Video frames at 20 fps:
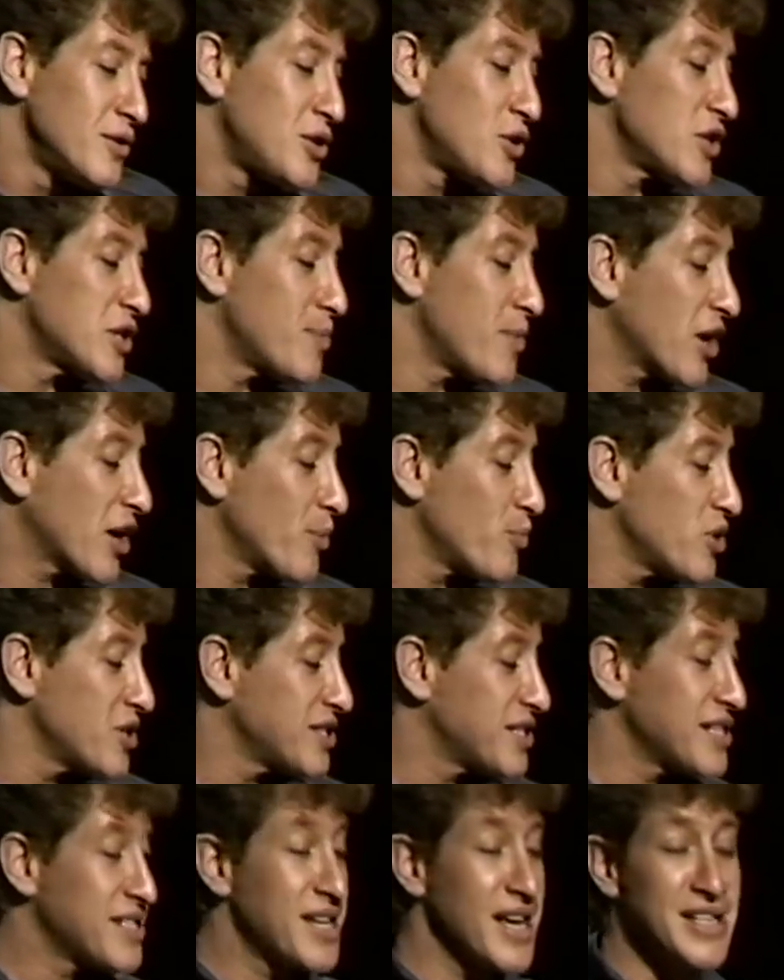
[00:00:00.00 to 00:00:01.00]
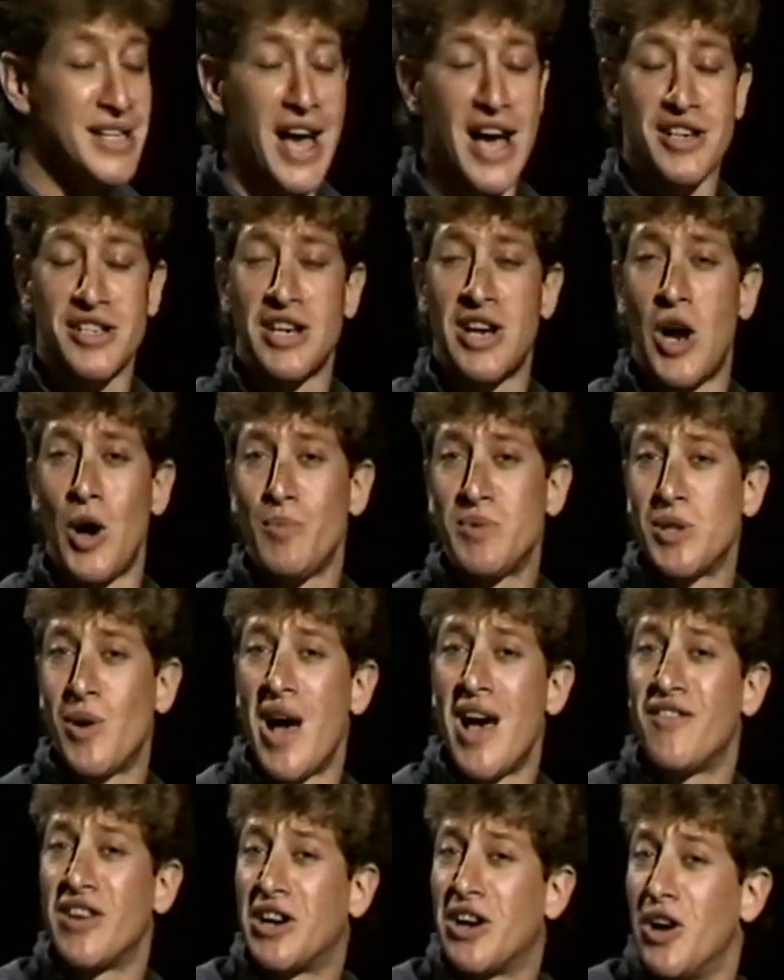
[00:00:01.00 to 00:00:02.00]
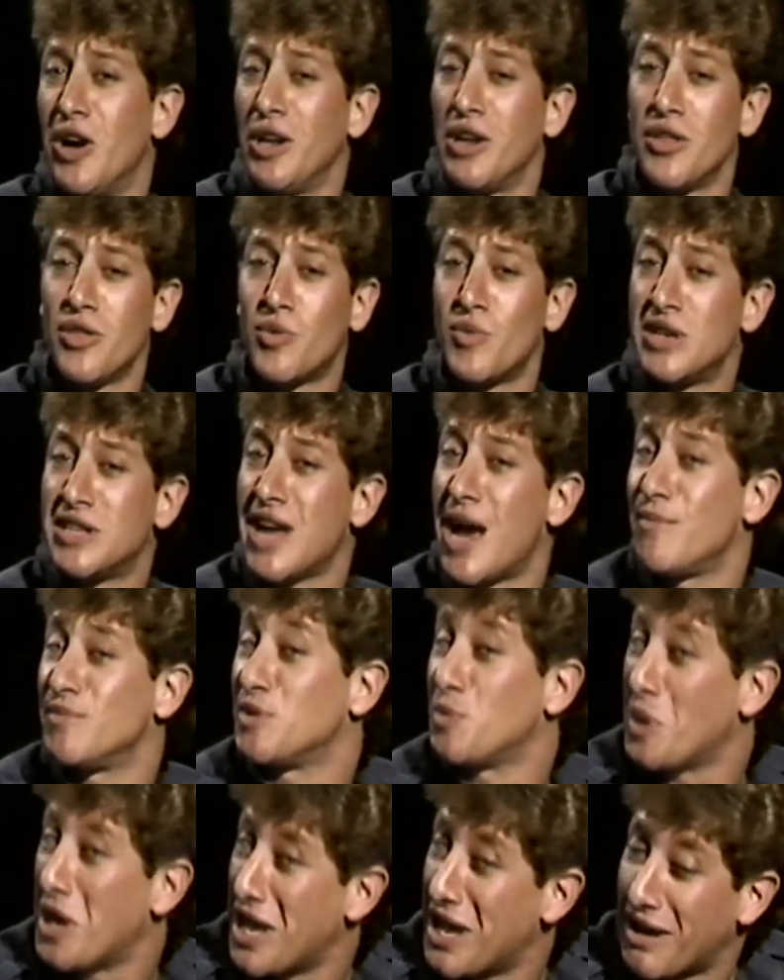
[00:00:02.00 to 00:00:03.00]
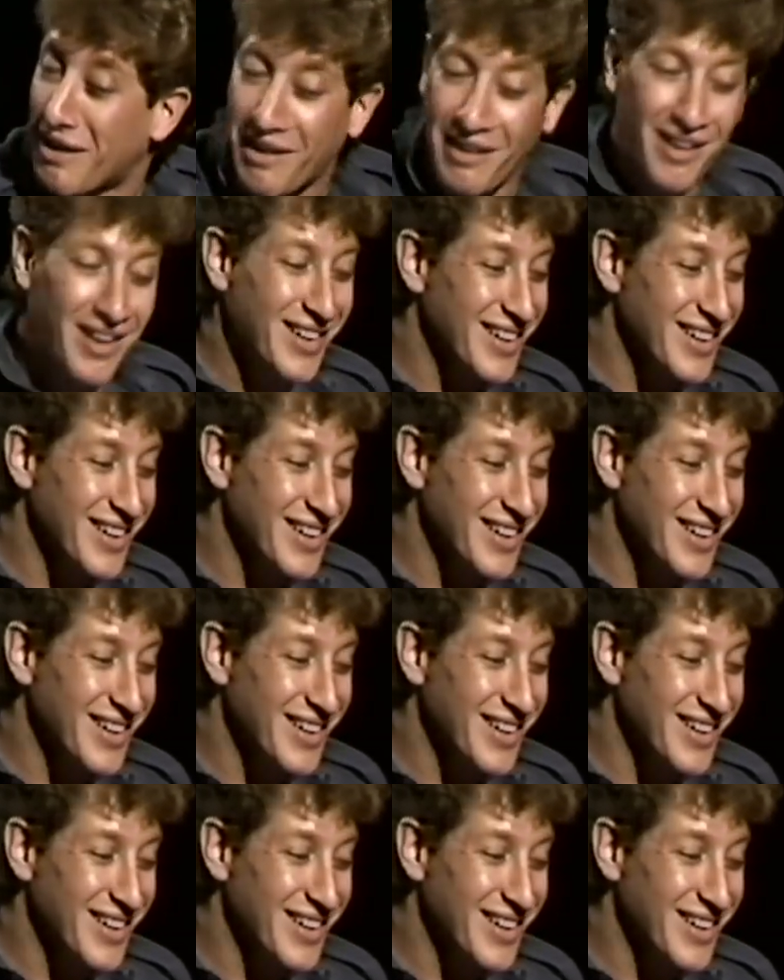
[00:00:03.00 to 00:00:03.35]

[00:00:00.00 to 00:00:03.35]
Jewish American princess says, "I should hope so. I have a girl in three times a week."